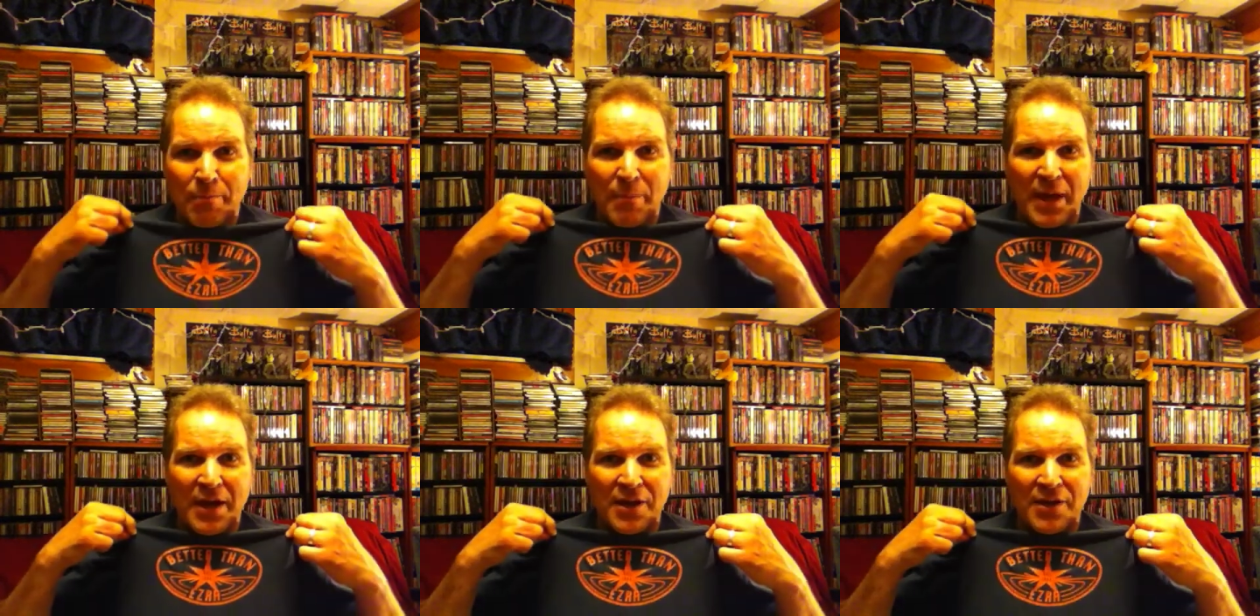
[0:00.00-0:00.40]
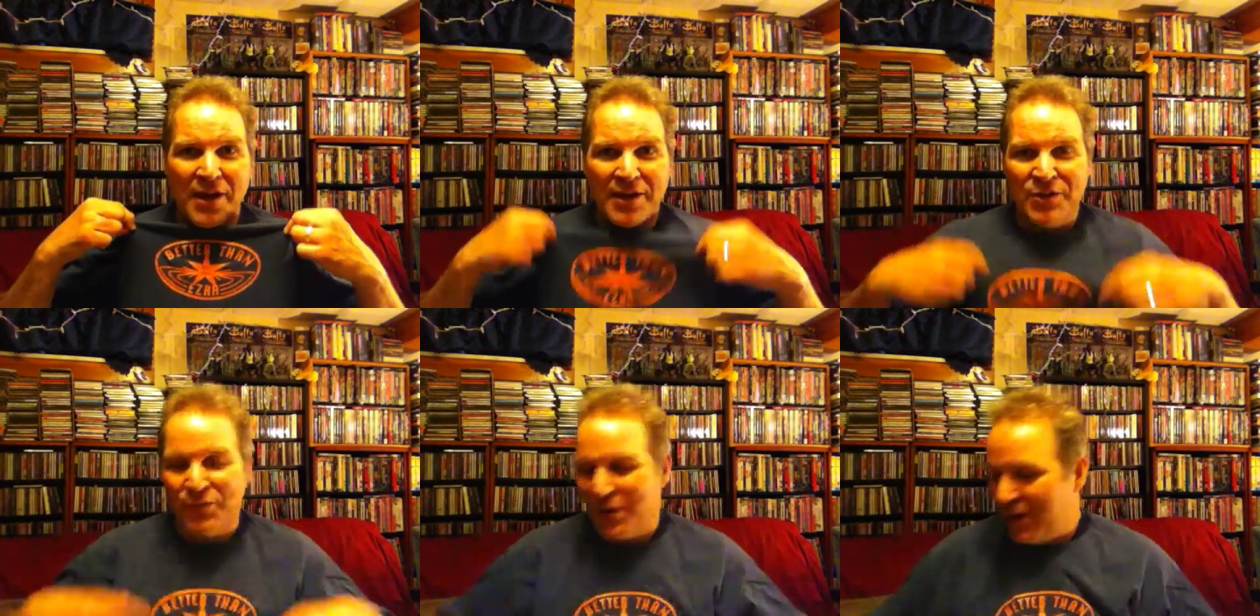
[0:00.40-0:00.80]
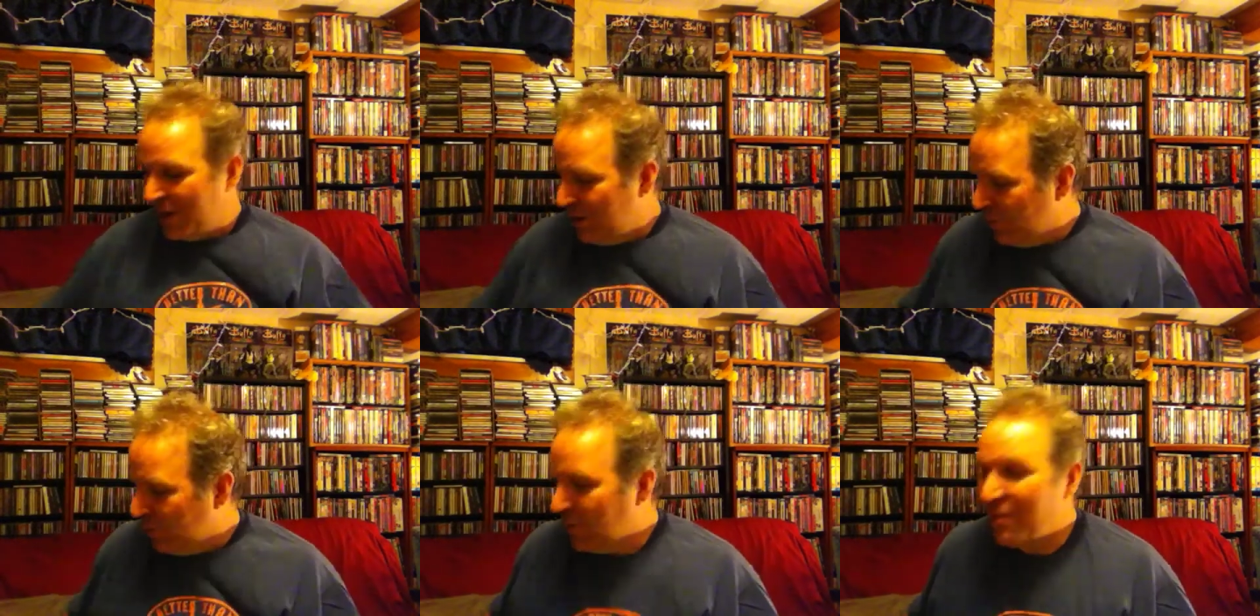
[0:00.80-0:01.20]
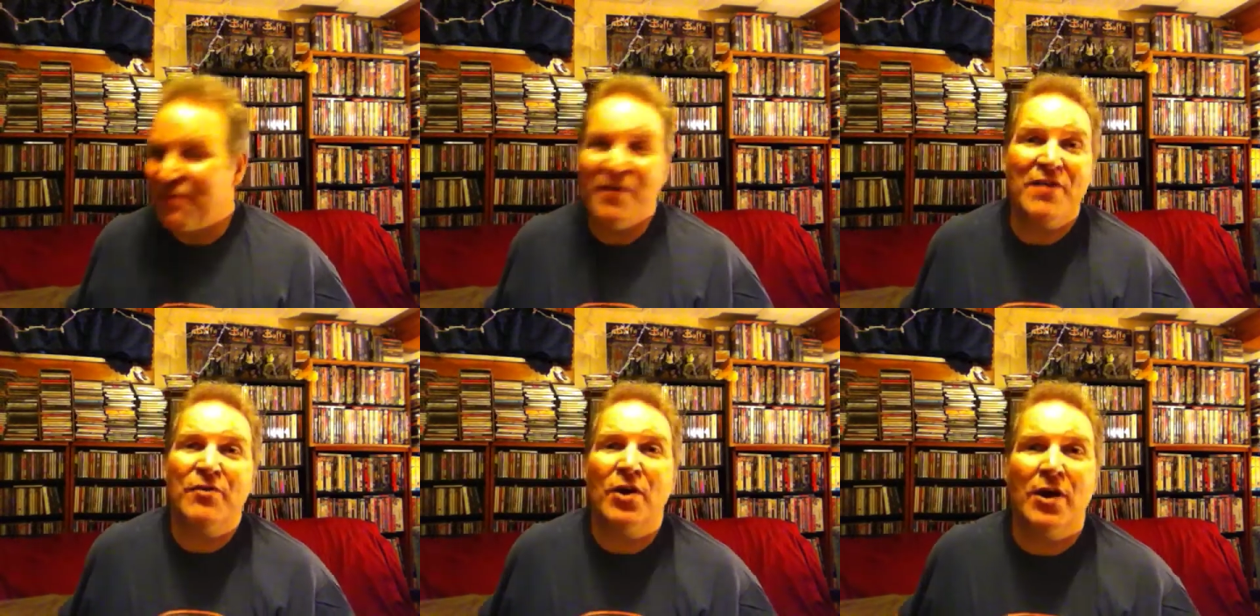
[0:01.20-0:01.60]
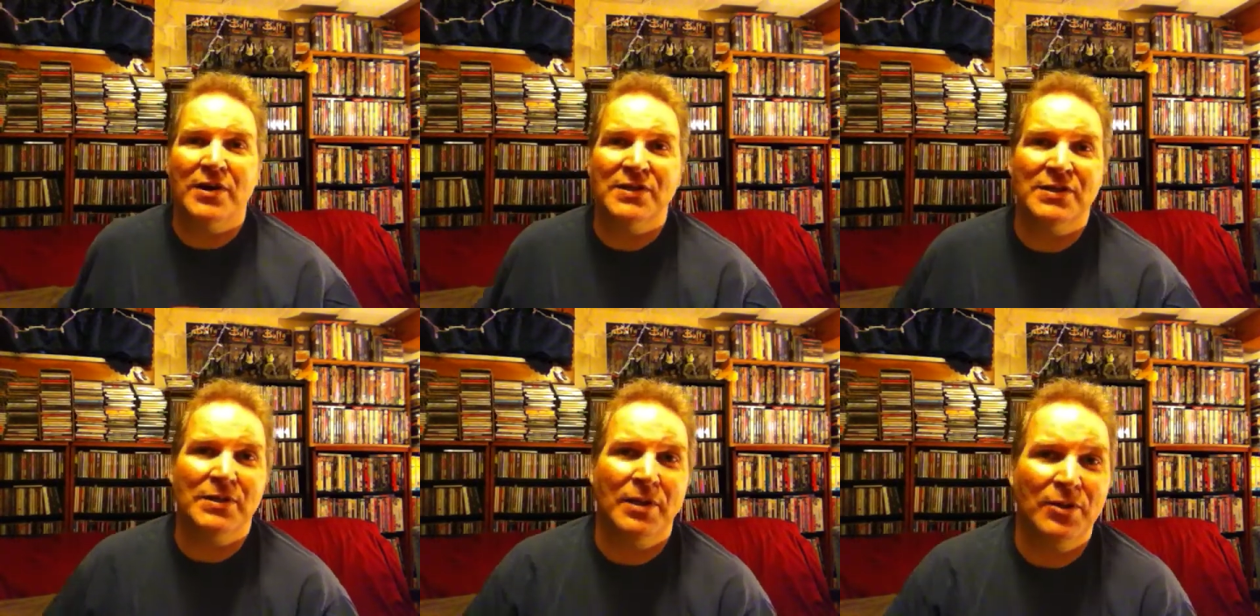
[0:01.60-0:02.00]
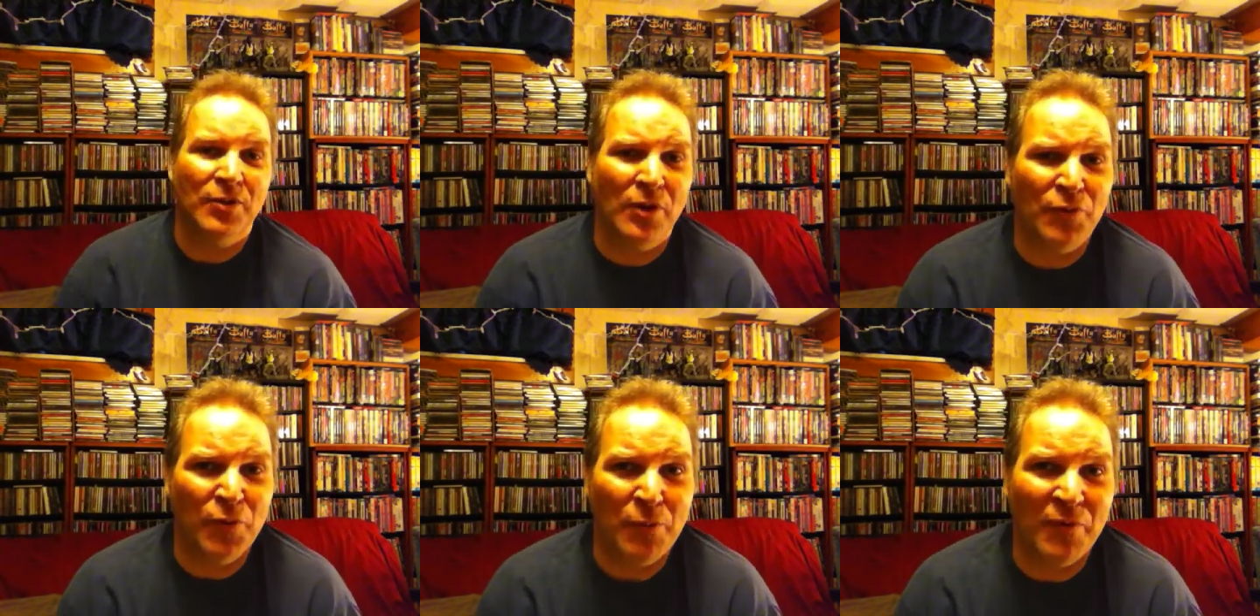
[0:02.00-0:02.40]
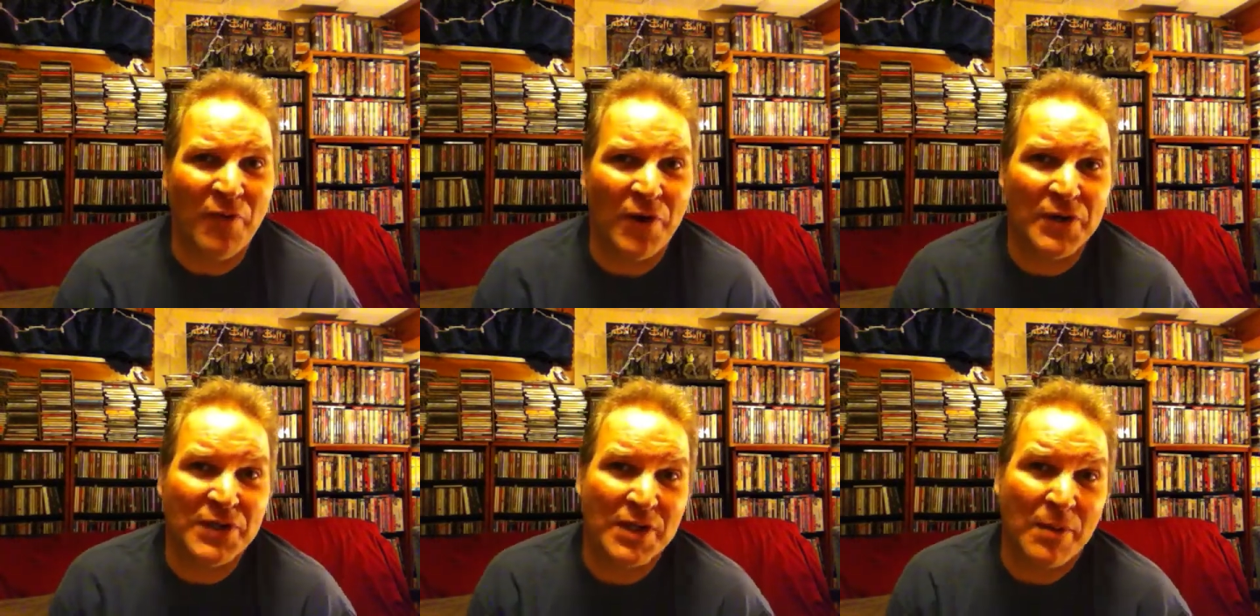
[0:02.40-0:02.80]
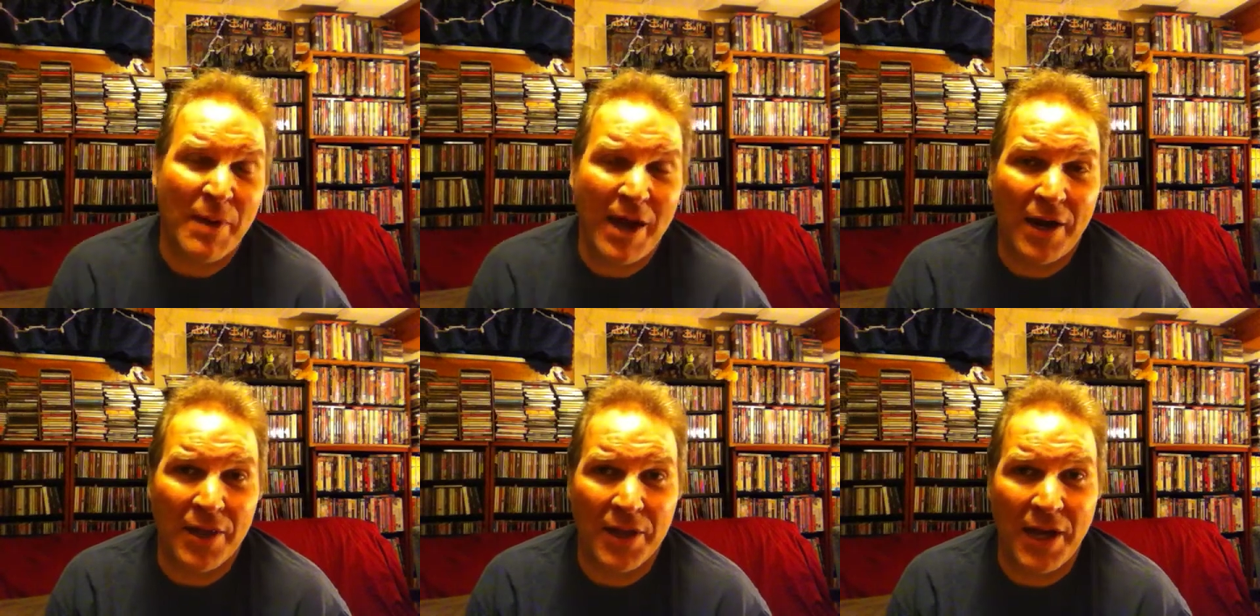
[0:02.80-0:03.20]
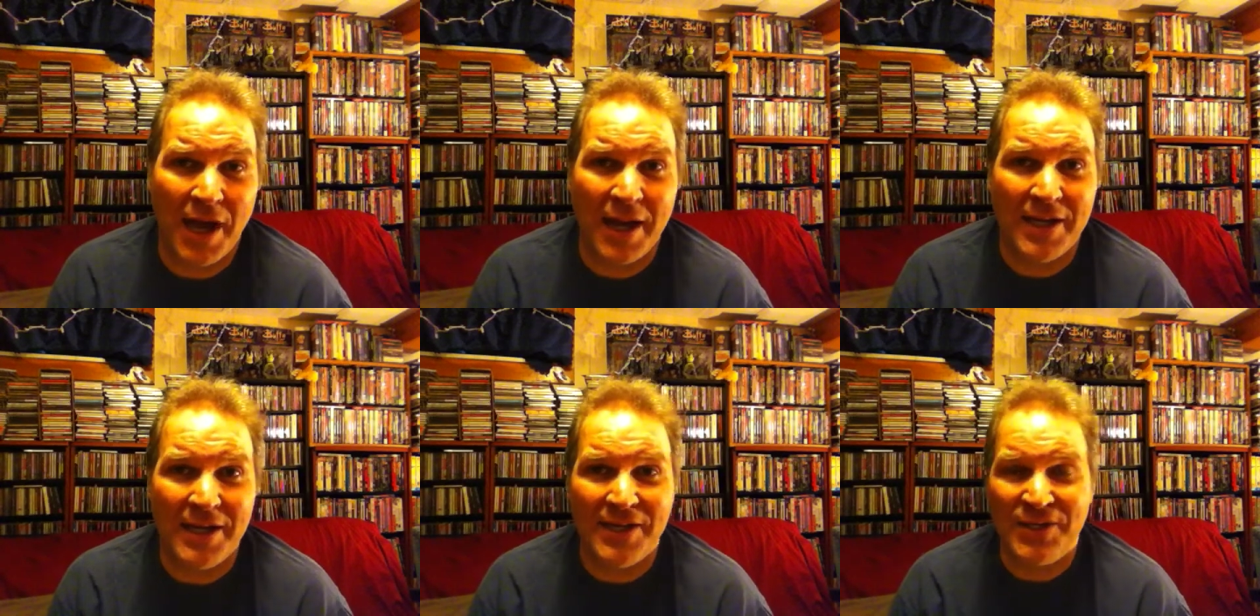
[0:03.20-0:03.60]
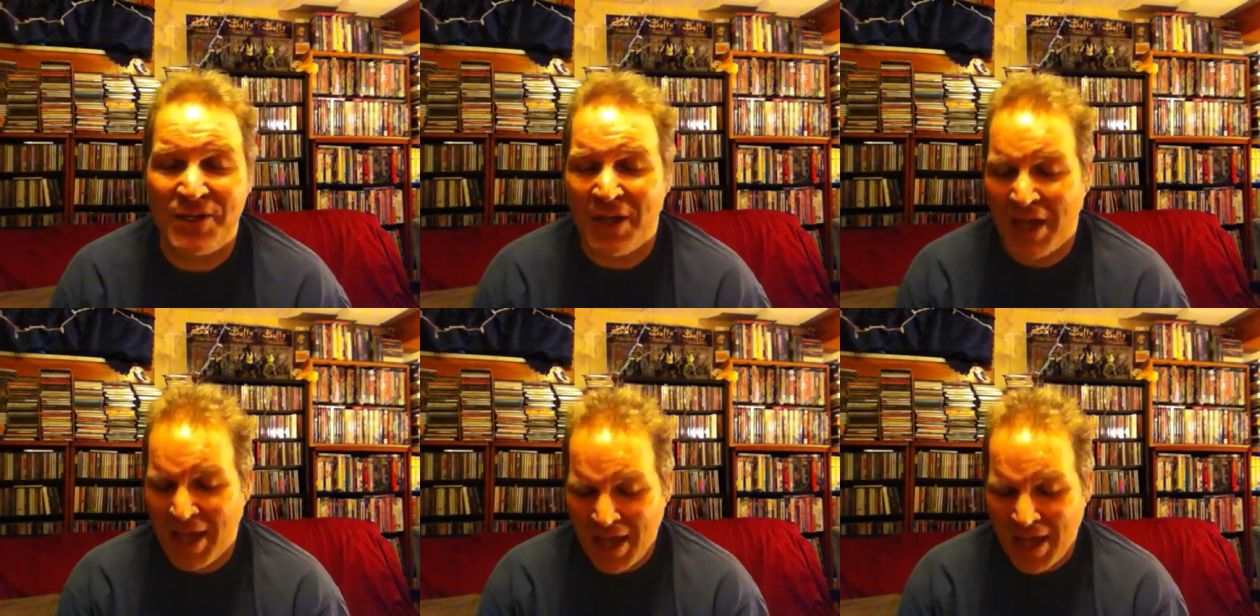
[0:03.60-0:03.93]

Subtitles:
Better Than Ezra, one of my favorite artists, a group of artists to come out of the 90s.